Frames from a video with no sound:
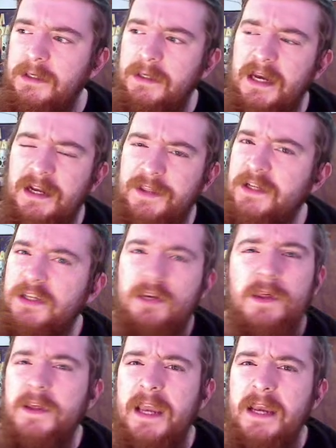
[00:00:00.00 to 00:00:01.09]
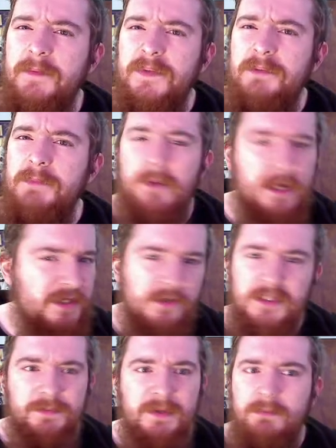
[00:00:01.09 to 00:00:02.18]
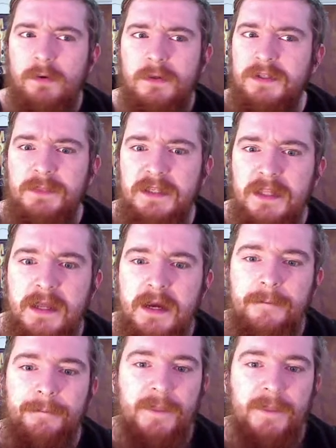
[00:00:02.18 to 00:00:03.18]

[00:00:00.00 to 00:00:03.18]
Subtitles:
and I think 2 other games, maybe like Sonic Spinball or something like that,